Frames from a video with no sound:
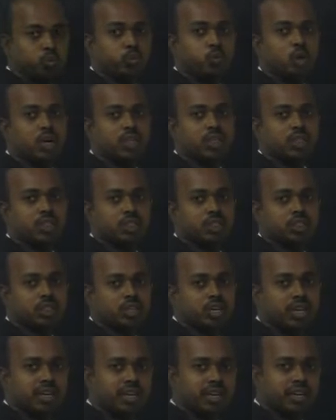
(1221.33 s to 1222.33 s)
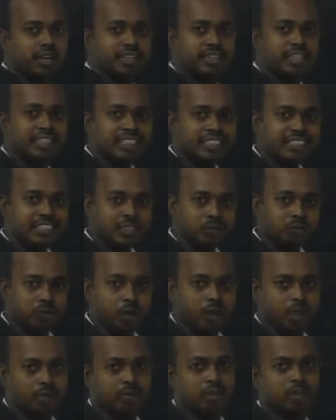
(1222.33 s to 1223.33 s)
what are the needed
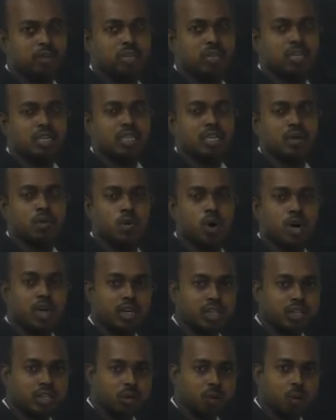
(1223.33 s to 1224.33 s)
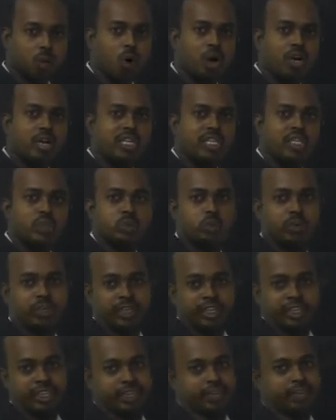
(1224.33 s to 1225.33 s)
frequencies and what are the quantities we
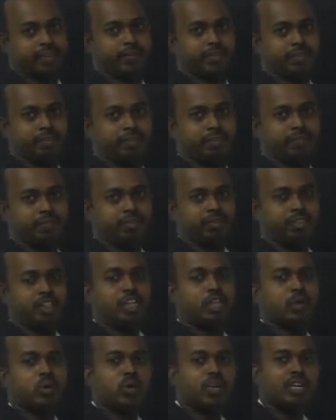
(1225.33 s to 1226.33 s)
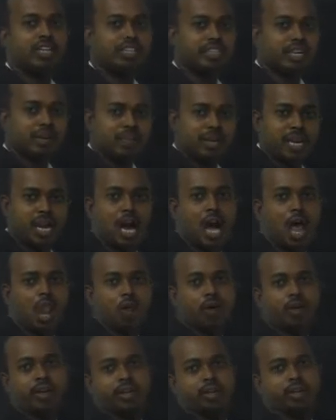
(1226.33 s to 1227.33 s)
needed. That only it can be
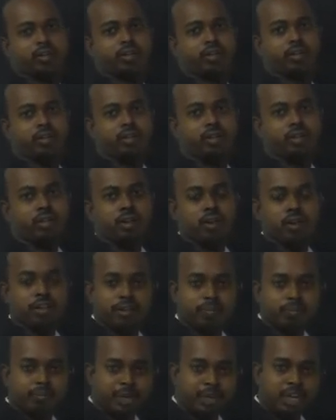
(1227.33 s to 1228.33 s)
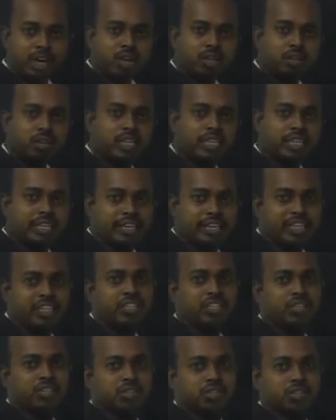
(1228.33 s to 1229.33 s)
allowing. Beyond that
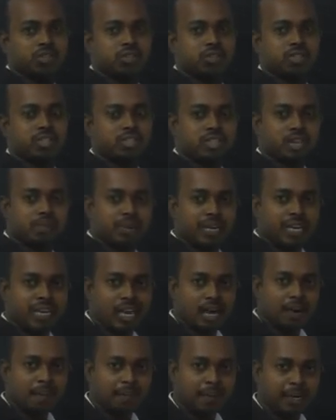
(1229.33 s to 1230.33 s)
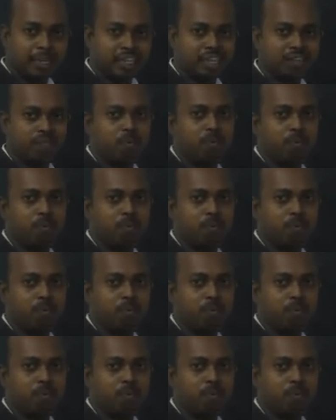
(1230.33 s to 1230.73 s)
ranges, it can be completely